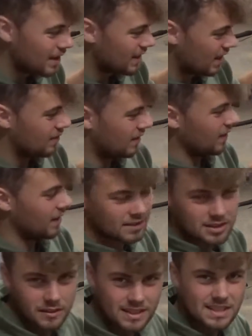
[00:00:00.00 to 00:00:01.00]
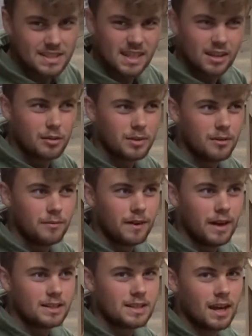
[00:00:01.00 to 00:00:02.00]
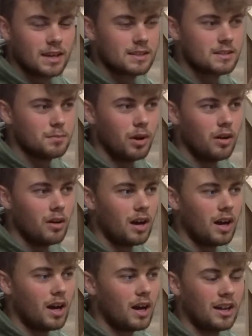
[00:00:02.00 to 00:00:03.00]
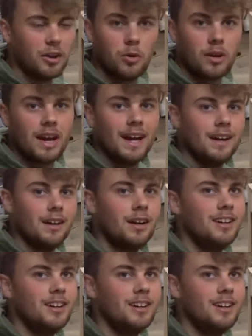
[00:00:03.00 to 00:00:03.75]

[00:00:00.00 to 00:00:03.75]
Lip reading: of give in that, so this isn't going to be a fair test, but I don't care.